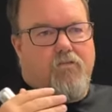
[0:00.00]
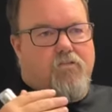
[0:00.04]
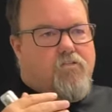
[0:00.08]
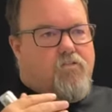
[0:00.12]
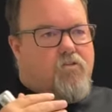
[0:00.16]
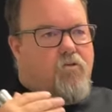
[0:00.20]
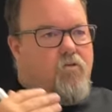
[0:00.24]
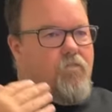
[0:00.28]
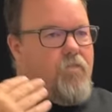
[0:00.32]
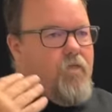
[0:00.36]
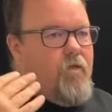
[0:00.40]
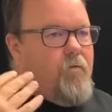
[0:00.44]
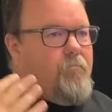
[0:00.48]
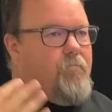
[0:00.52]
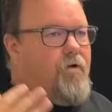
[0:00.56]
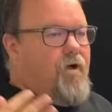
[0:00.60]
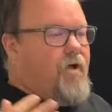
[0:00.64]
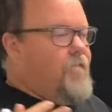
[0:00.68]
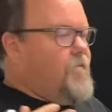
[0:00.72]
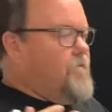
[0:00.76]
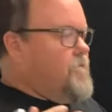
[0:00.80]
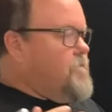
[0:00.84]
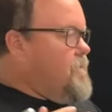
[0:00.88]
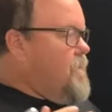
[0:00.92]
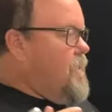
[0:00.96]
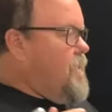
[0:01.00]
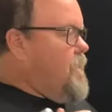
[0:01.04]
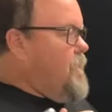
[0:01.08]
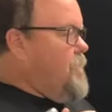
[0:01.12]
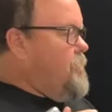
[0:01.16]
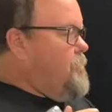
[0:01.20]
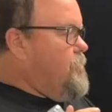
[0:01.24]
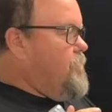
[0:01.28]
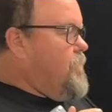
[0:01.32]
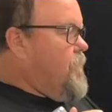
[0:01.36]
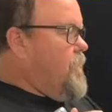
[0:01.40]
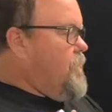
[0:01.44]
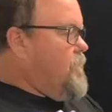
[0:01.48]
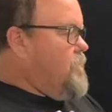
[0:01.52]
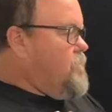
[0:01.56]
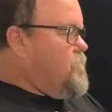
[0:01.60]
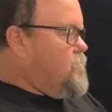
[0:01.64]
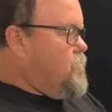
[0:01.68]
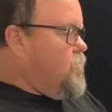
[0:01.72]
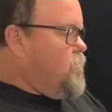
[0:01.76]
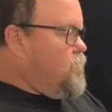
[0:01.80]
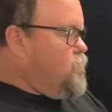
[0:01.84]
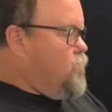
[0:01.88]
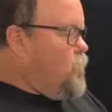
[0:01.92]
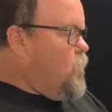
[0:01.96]
so that by the time that he
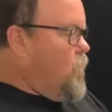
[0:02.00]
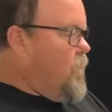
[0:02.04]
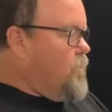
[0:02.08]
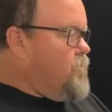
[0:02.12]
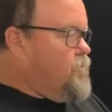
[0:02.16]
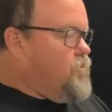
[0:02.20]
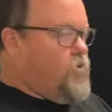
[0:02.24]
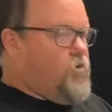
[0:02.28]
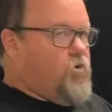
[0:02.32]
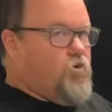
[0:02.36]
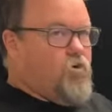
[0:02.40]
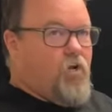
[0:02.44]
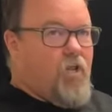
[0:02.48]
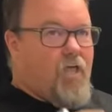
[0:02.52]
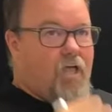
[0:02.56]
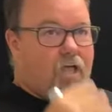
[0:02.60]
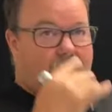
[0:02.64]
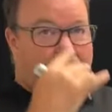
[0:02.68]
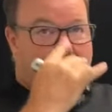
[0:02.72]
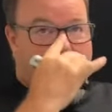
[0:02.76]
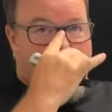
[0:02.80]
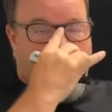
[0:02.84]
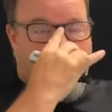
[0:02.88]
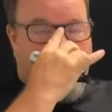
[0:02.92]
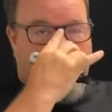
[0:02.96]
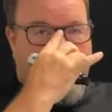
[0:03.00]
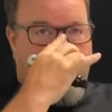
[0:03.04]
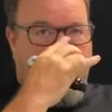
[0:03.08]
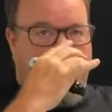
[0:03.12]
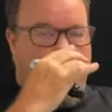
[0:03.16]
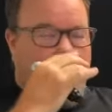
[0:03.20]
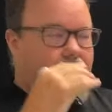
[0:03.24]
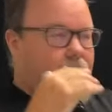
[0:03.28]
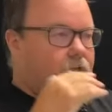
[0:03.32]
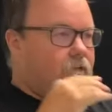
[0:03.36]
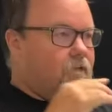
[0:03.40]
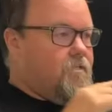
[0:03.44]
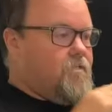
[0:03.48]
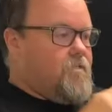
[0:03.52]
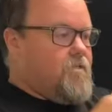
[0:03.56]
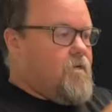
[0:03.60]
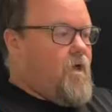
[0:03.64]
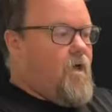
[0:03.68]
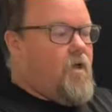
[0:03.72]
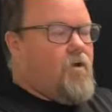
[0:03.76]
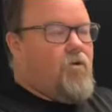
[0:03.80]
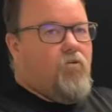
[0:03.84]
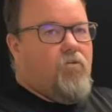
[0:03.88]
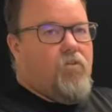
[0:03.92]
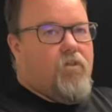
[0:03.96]
starts watching your life, he's
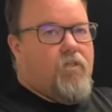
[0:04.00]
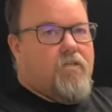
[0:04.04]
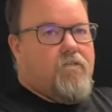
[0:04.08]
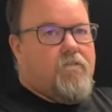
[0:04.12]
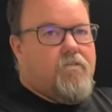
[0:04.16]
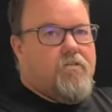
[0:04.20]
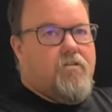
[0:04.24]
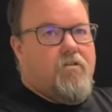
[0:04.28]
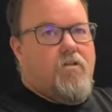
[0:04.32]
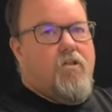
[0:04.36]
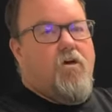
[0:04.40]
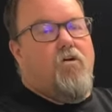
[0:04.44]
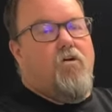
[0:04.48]
not only